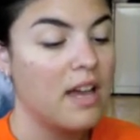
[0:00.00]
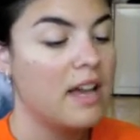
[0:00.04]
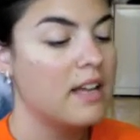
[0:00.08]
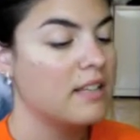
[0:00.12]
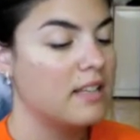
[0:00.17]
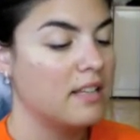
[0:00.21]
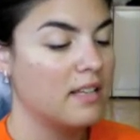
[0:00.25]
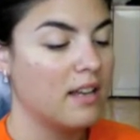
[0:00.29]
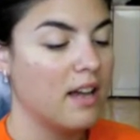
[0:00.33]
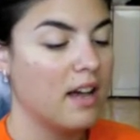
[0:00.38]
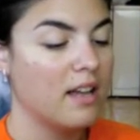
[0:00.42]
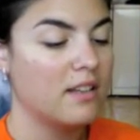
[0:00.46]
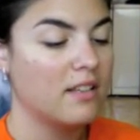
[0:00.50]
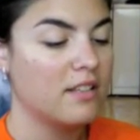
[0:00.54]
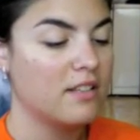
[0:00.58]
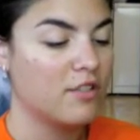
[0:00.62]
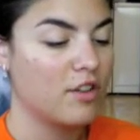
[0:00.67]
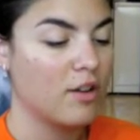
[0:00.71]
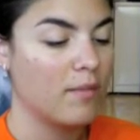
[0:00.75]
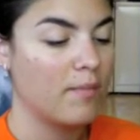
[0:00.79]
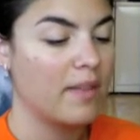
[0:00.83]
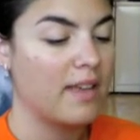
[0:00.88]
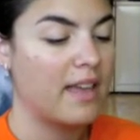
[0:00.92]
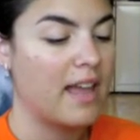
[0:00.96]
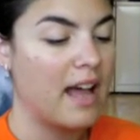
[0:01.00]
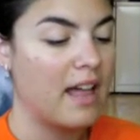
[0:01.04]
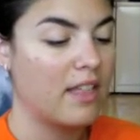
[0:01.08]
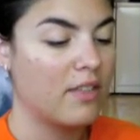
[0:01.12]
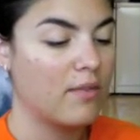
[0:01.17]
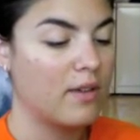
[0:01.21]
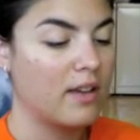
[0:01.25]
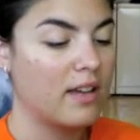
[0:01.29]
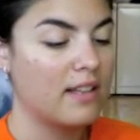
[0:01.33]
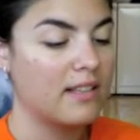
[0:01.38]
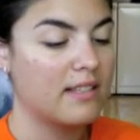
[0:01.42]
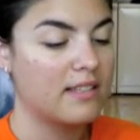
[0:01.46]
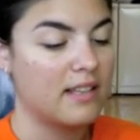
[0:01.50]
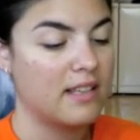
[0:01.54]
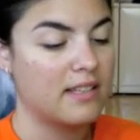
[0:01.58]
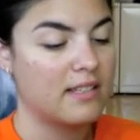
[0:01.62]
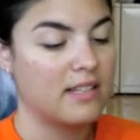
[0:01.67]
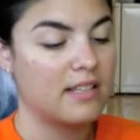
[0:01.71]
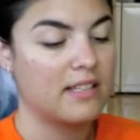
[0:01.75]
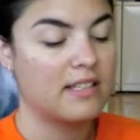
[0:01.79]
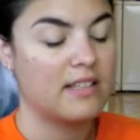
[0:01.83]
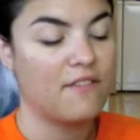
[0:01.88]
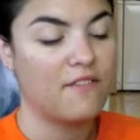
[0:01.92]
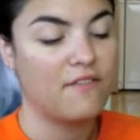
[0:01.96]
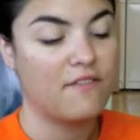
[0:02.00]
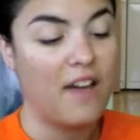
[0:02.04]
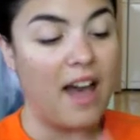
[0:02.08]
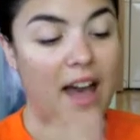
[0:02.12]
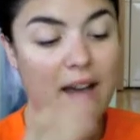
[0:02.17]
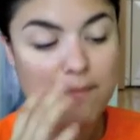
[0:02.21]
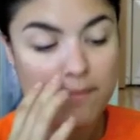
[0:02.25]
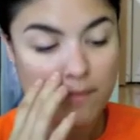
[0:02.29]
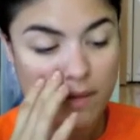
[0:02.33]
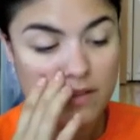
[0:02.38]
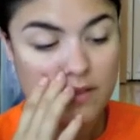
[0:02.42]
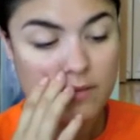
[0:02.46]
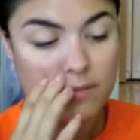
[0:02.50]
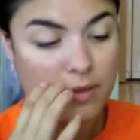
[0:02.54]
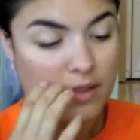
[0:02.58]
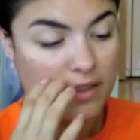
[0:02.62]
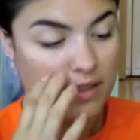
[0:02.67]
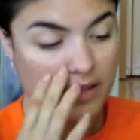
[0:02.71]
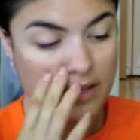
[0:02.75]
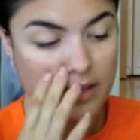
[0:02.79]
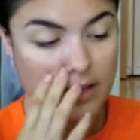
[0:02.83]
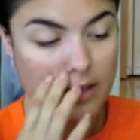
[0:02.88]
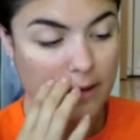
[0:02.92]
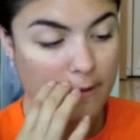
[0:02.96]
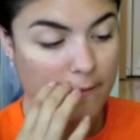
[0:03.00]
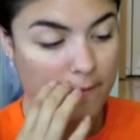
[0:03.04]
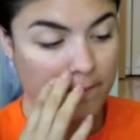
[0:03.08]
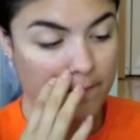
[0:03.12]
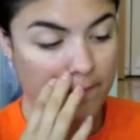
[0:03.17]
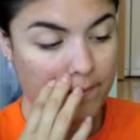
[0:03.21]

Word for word: did not disturb the gathering consensus that fat must be the key.